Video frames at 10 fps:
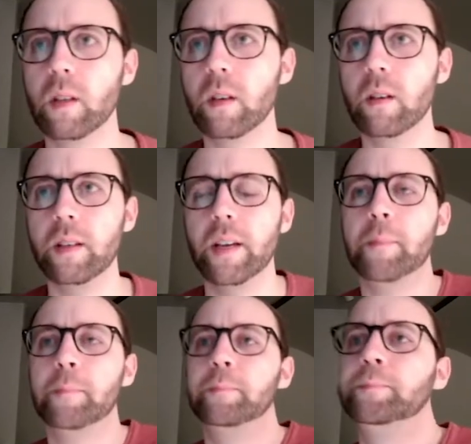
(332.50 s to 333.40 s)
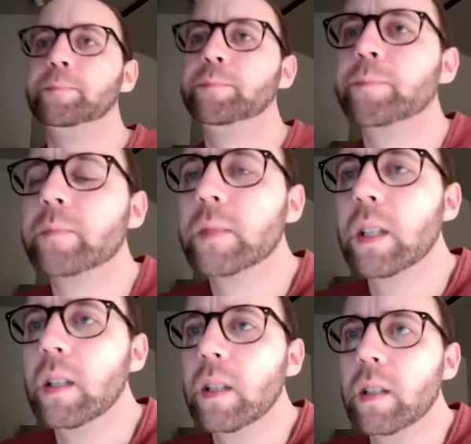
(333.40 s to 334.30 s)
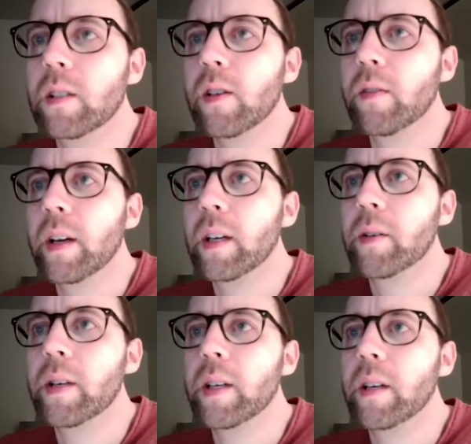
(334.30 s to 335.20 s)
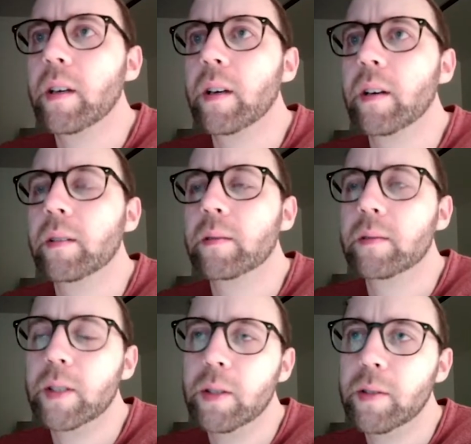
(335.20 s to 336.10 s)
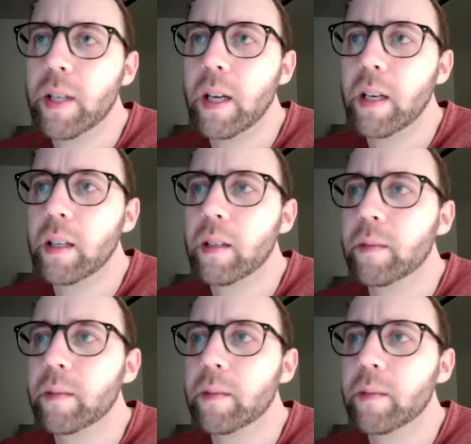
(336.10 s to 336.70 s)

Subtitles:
Yep. So if I go here, you take.